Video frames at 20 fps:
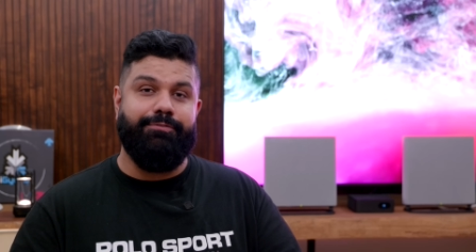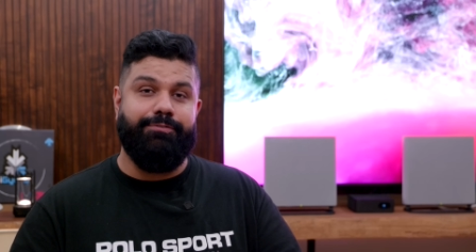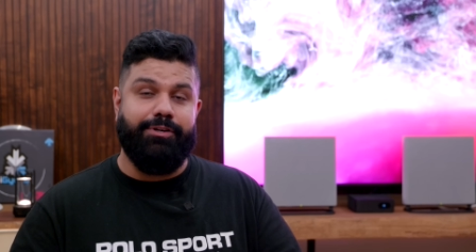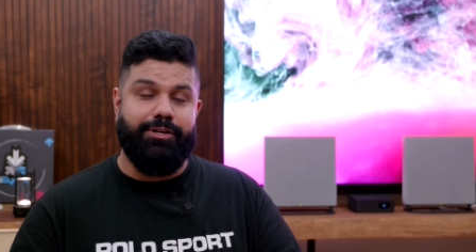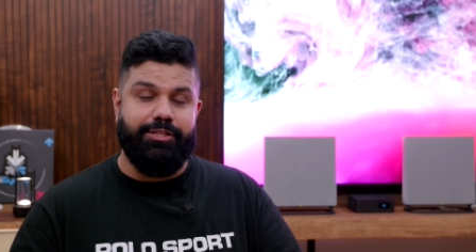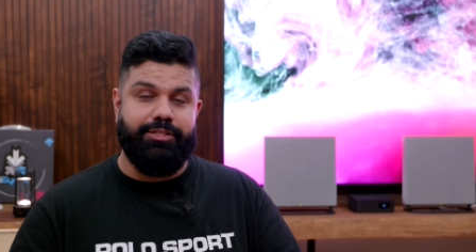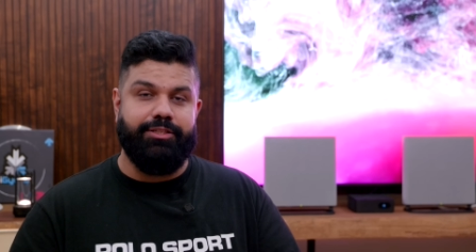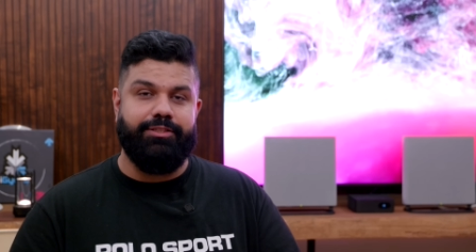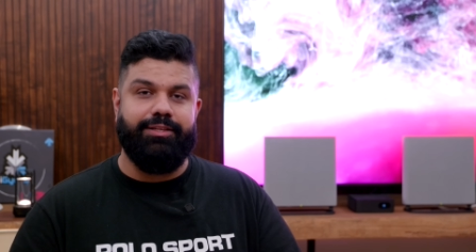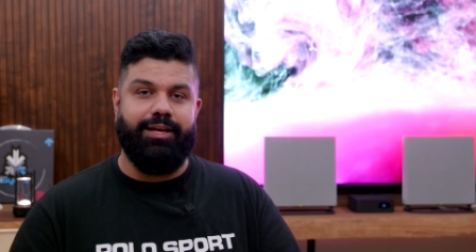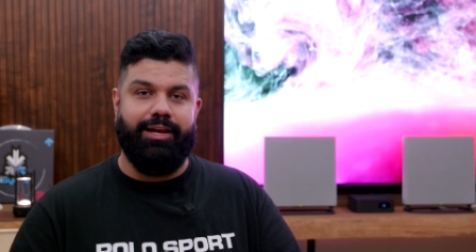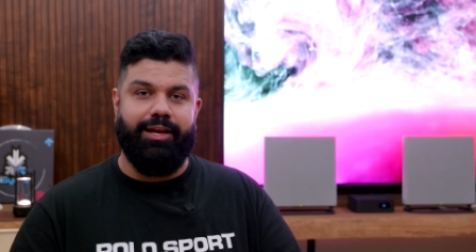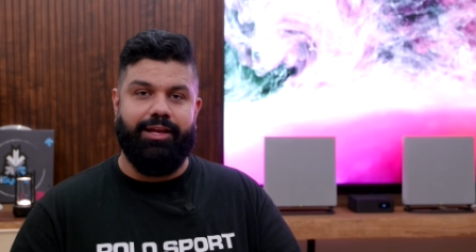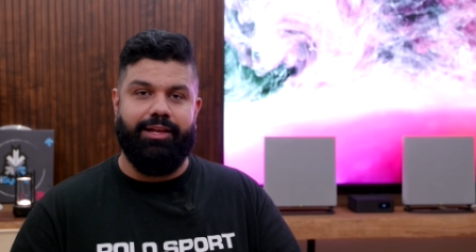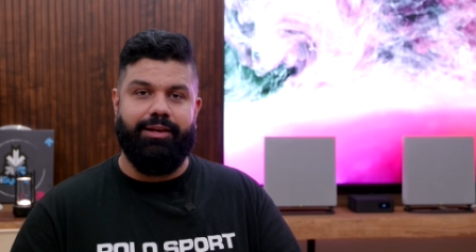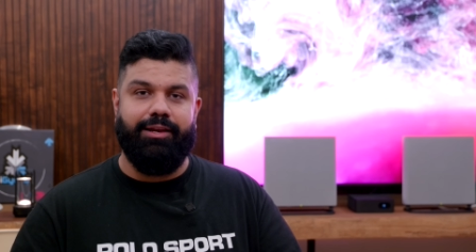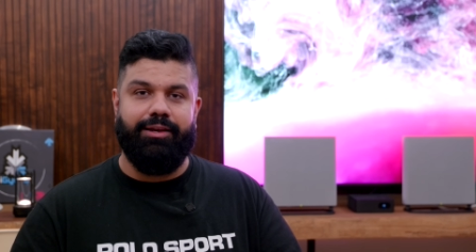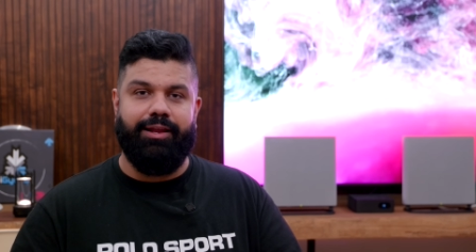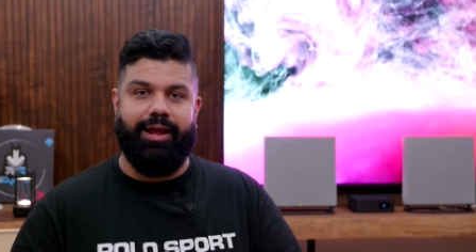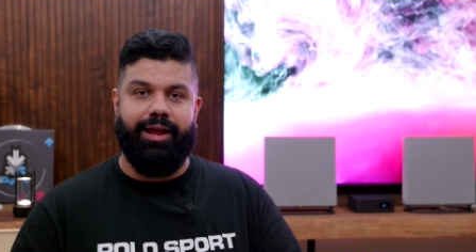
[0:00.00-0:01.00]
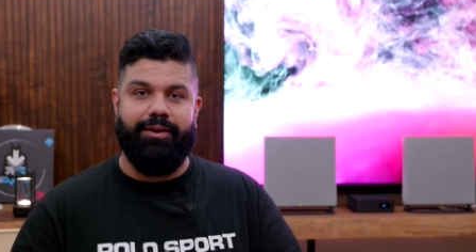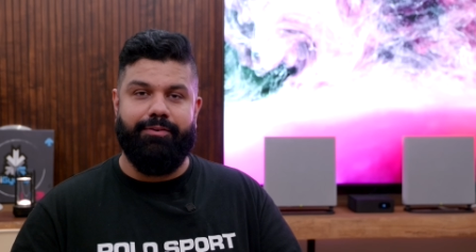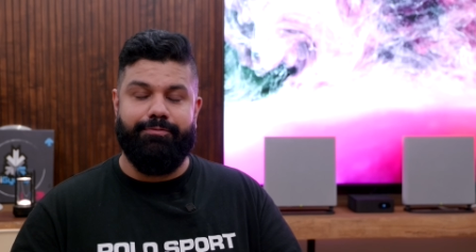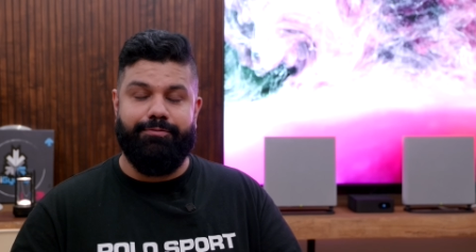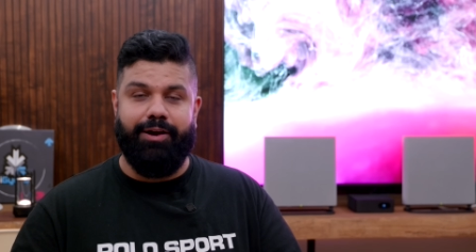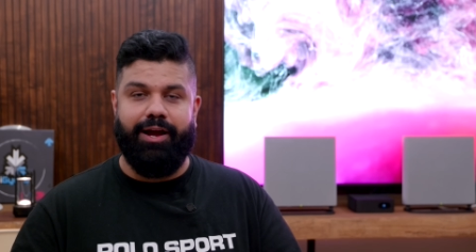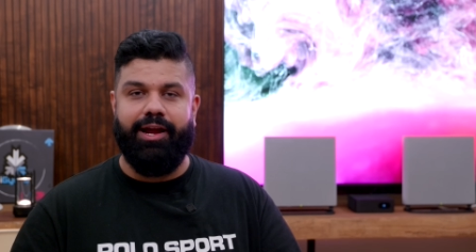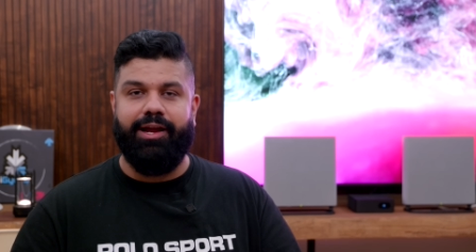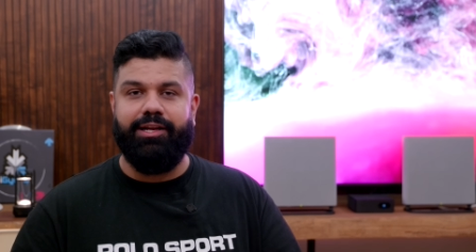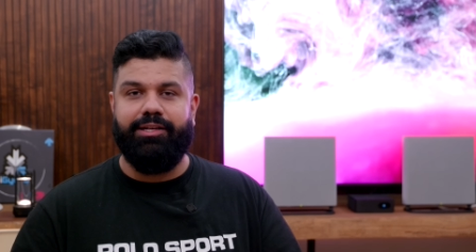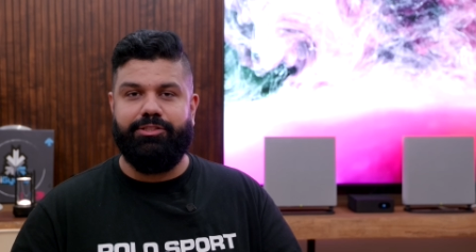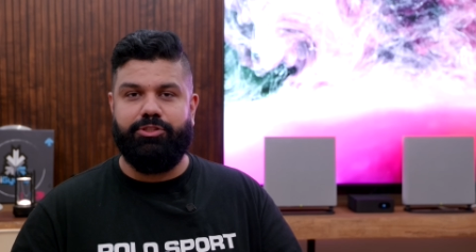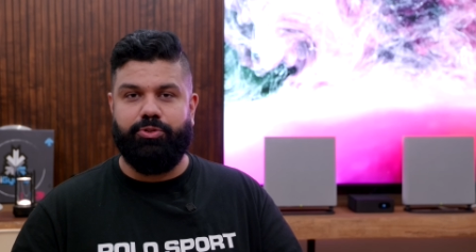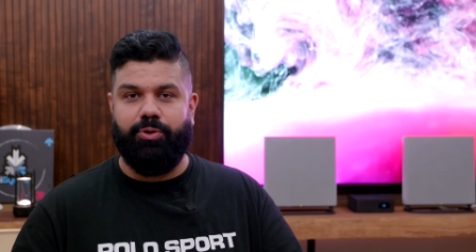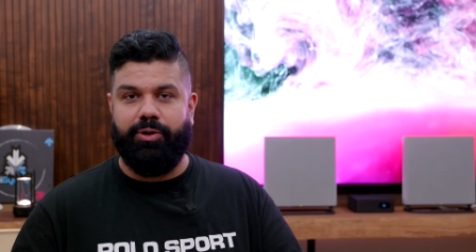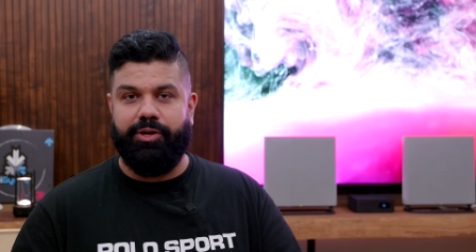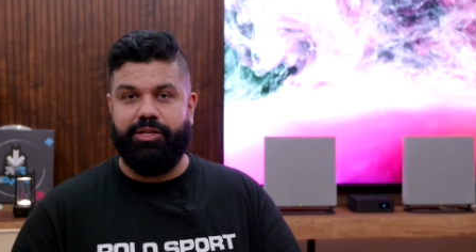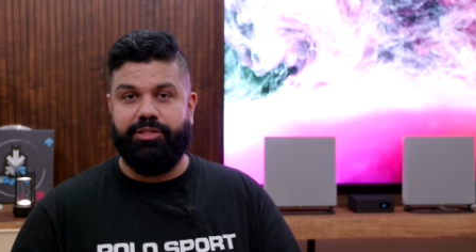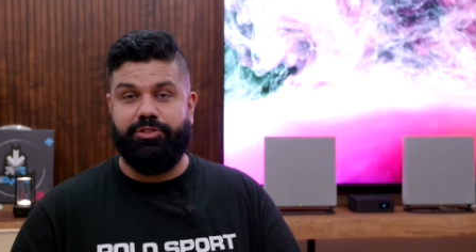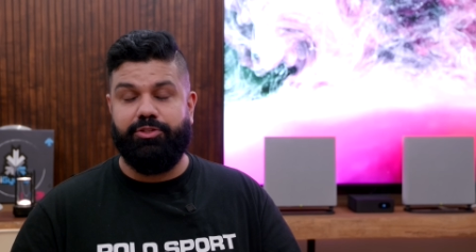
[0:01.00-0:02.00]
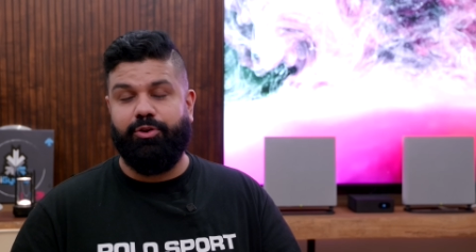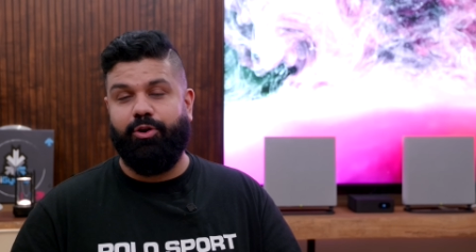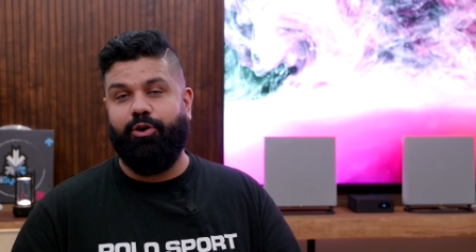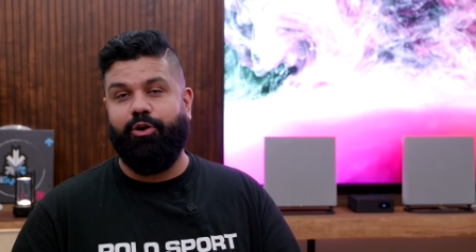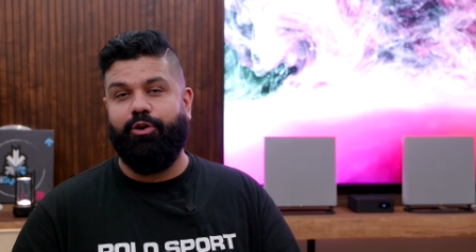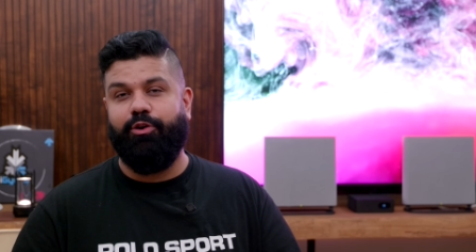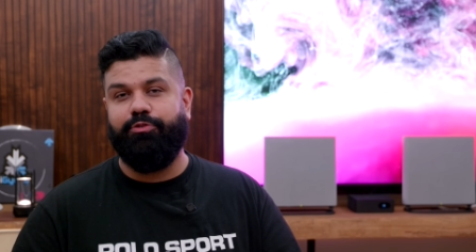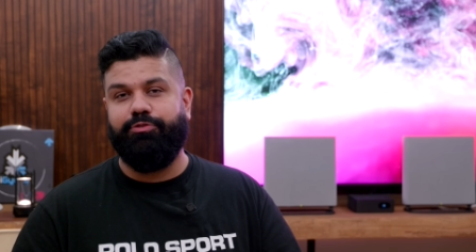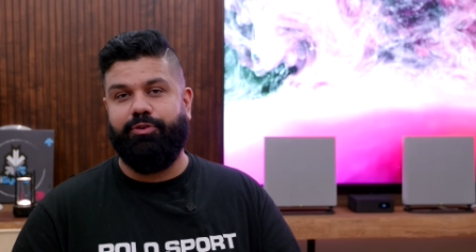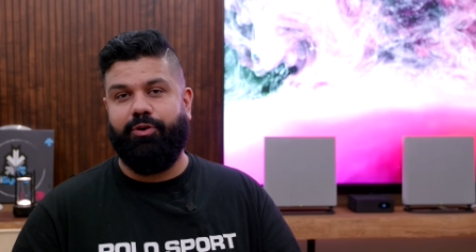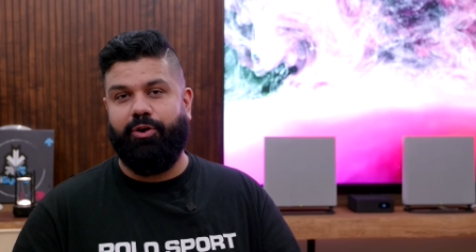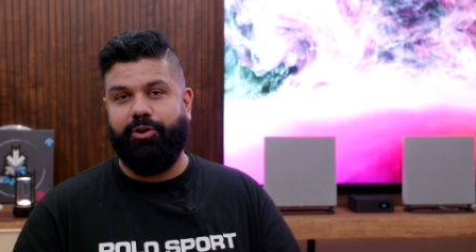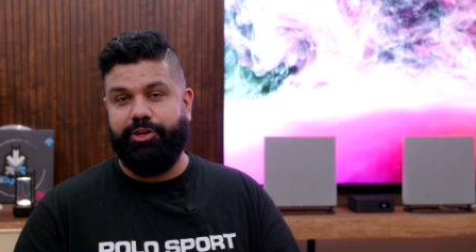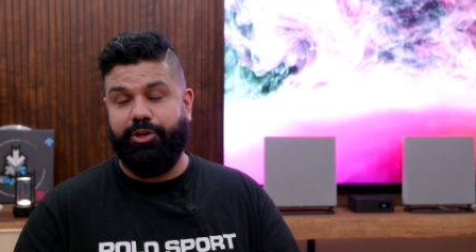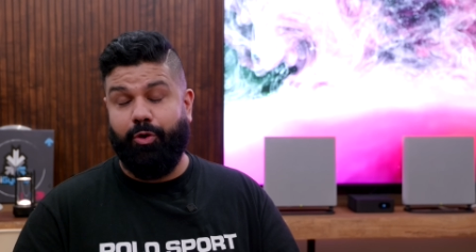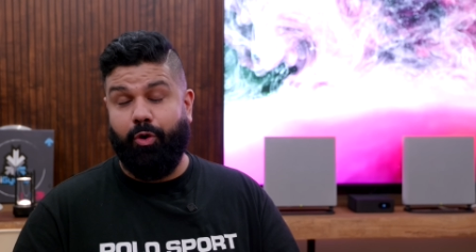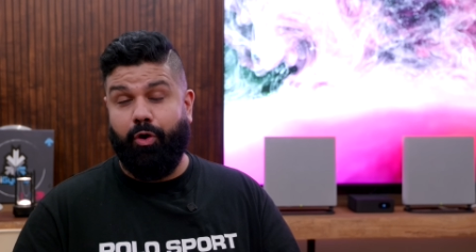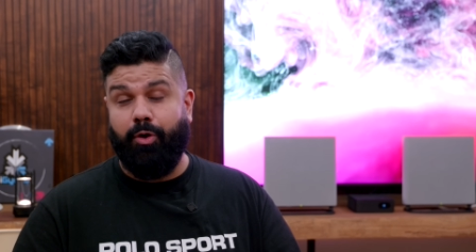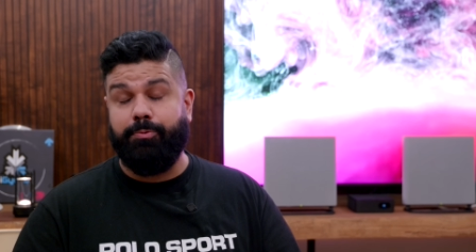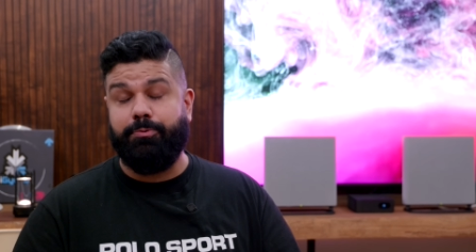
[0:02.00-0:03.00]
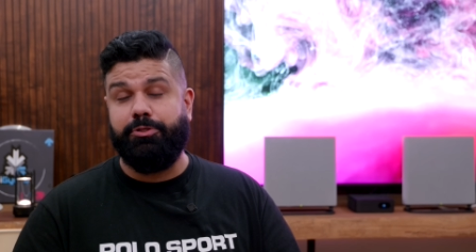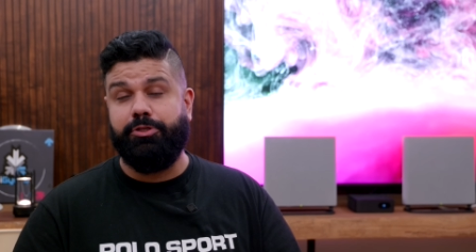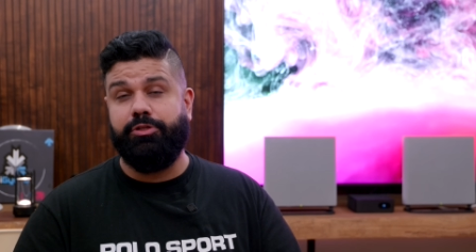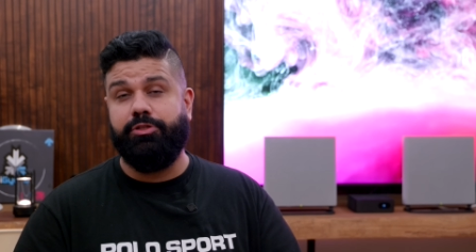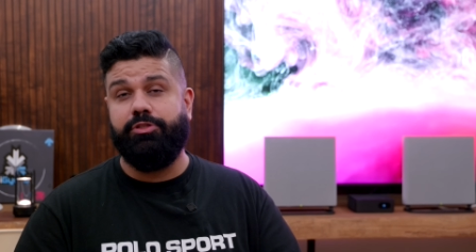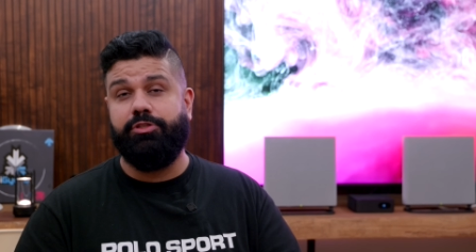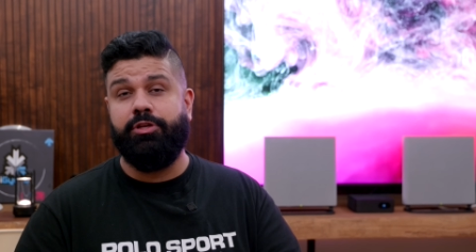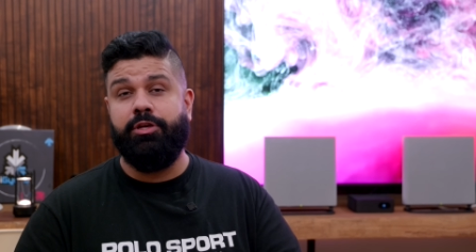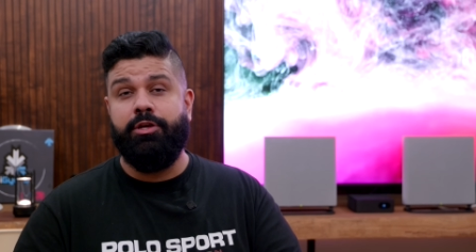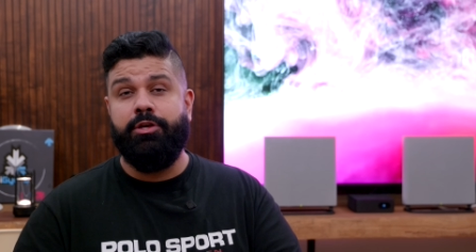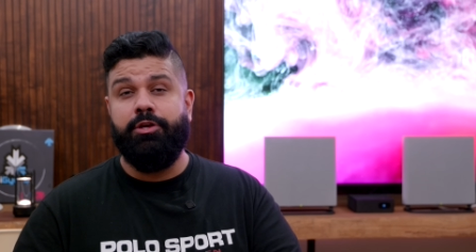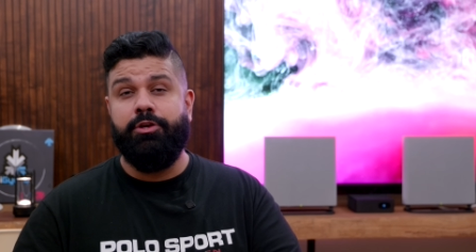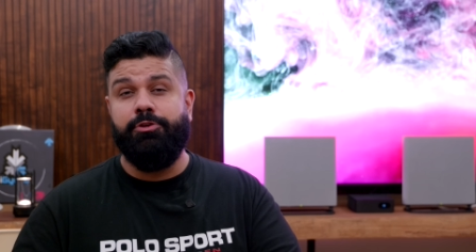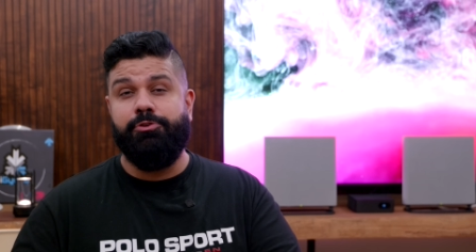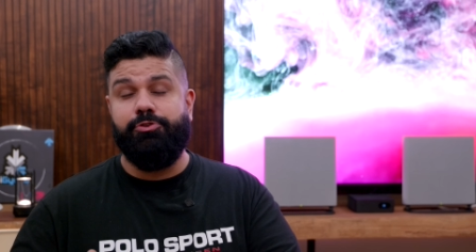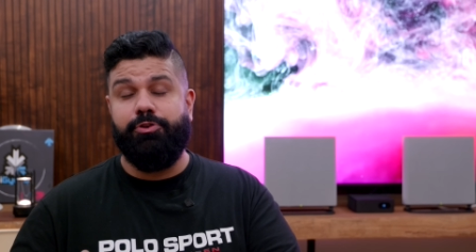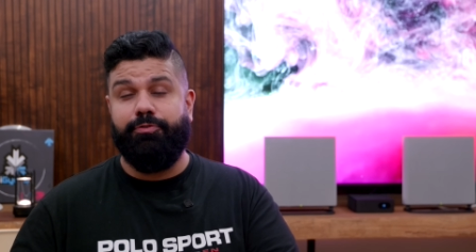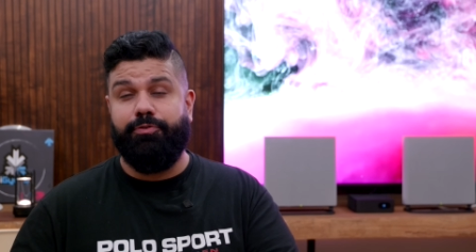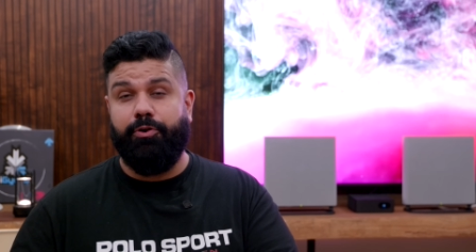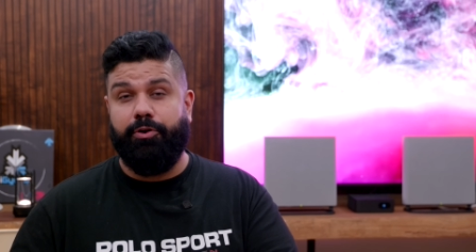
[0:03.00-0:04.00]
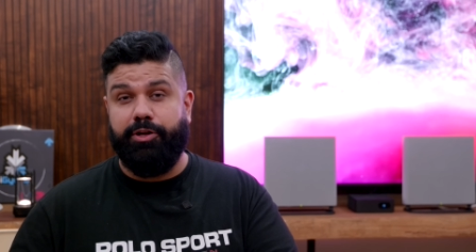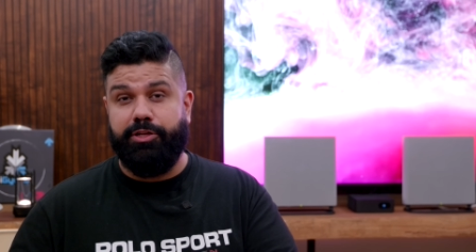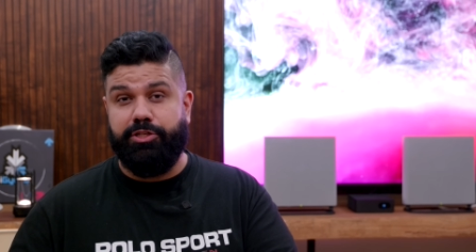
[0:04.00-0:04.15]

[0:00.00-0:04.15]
versatile and wide choice of audio options. So if